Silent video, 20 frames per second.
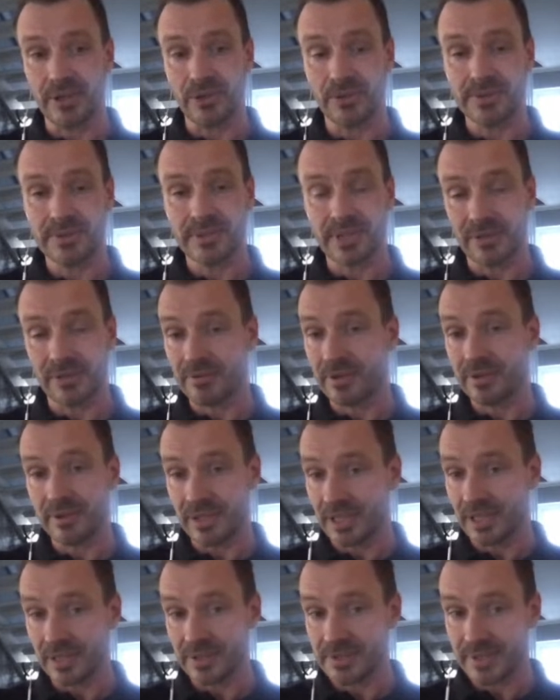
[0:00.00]

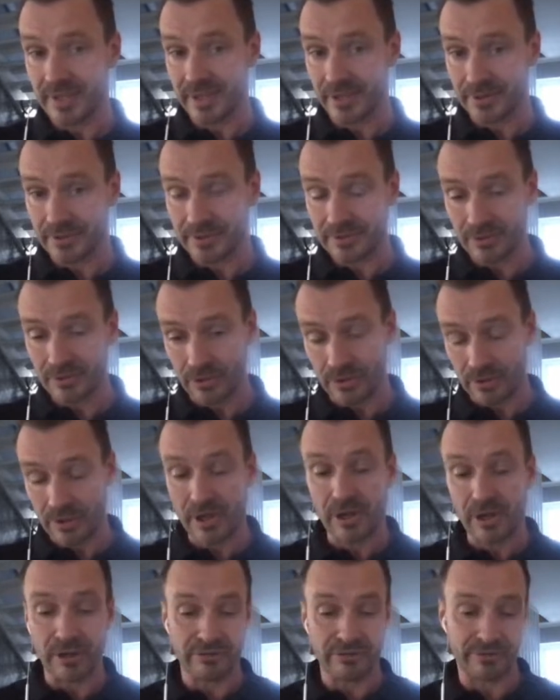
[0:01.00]
is down, or
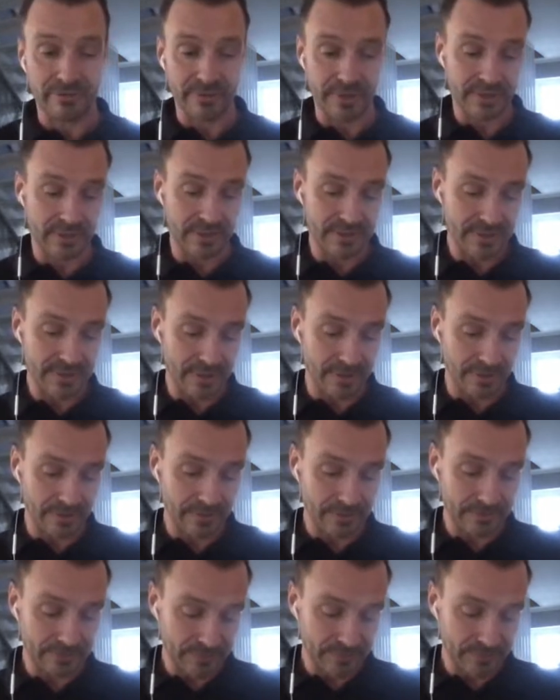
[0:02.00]
half of it is down.